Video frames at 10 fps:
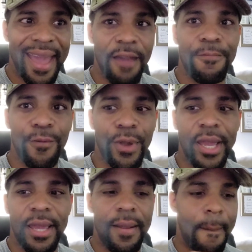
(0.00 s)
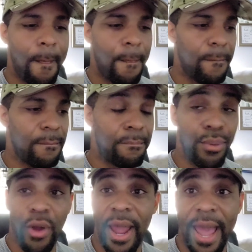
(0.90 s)
Every
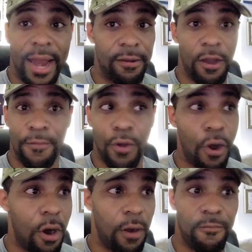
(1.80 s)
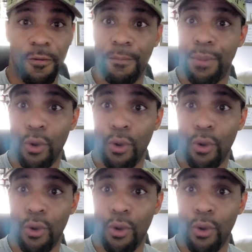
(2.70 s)
brand of car from